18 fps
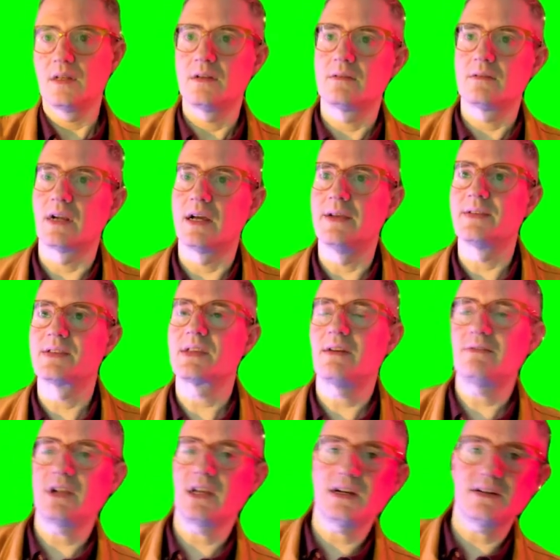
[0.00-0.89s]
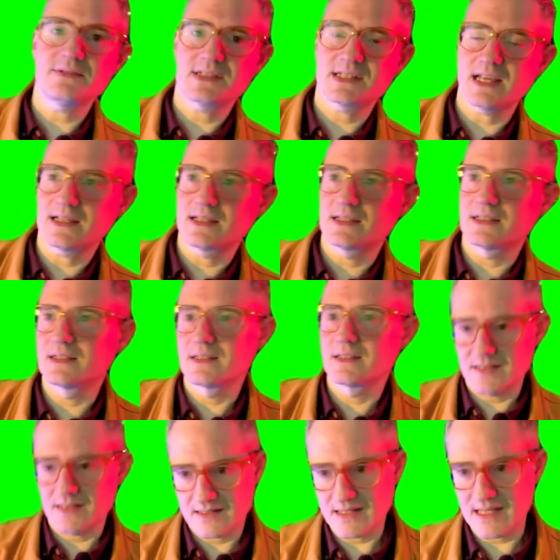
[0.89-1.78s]
Right, so every half a
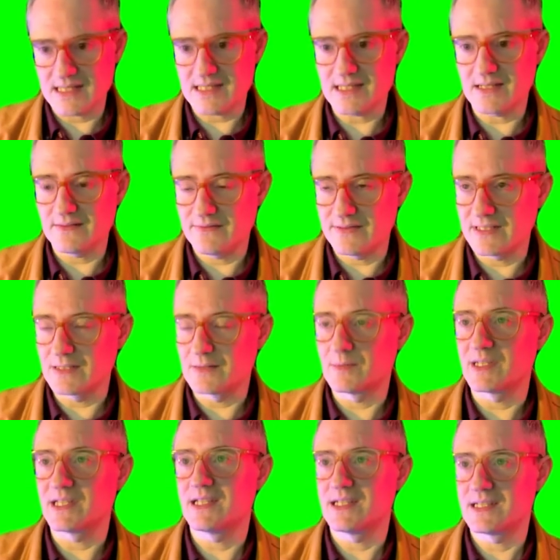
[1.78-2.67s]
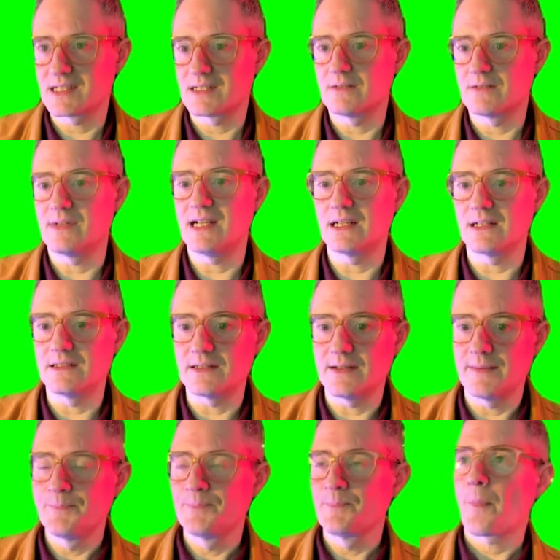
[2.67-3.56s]
second, as I fiddle with it, it's going to reload.
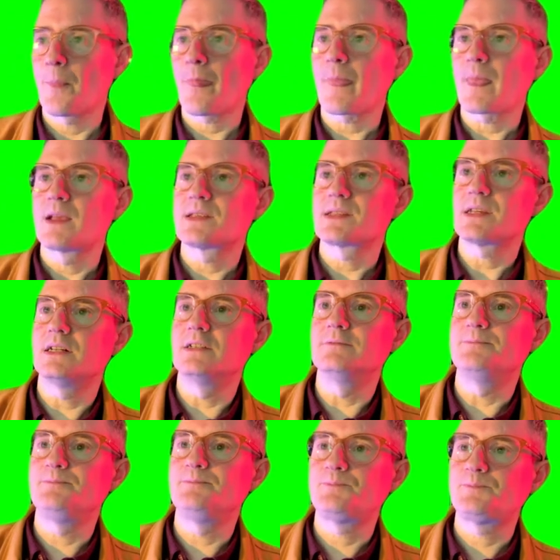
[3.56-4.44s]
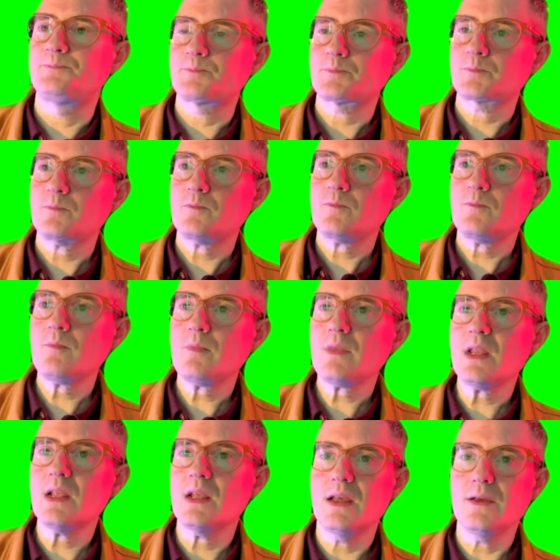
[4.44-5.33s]
So
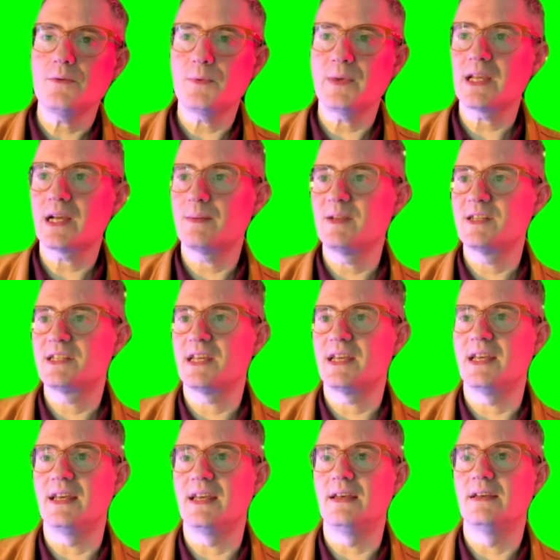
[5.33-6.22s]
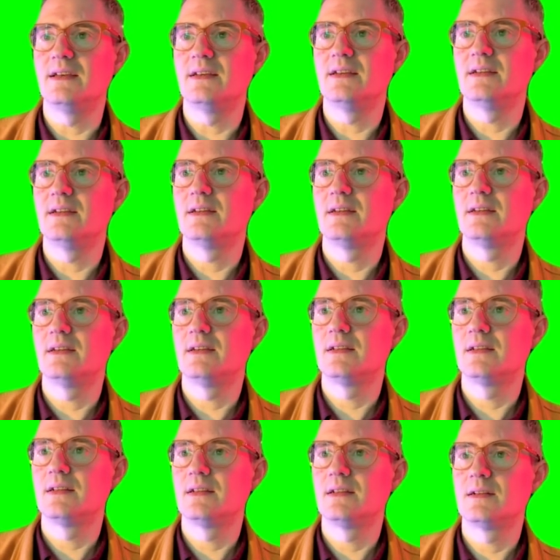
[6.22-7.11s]
if we come into here,
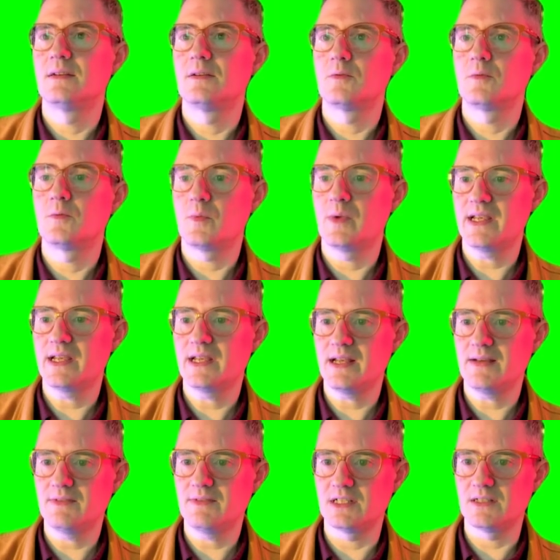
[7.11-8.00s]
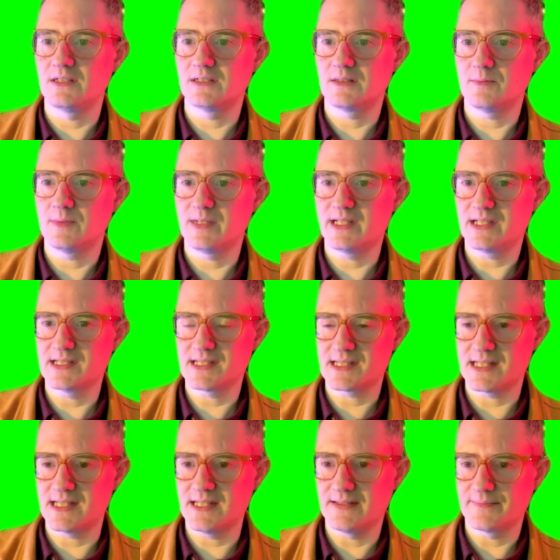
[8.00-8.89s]
we can have a look. We can
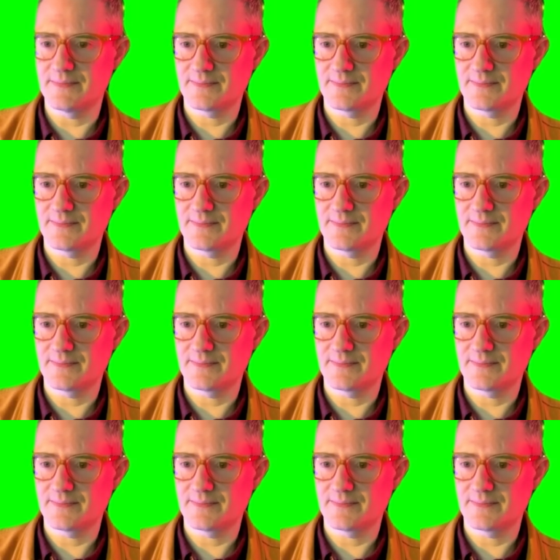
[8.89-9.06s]
see.